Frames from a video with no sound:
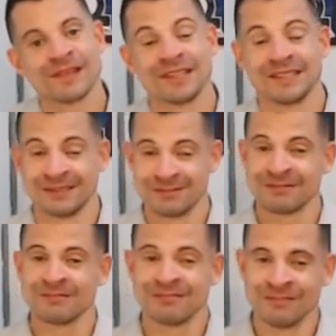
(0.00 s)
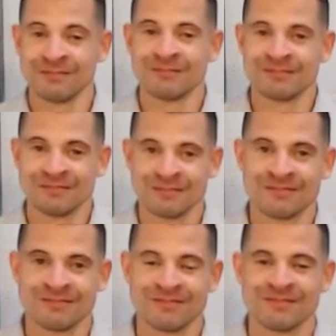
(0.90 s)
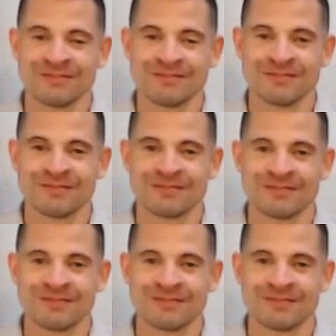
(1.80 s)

(not speaking)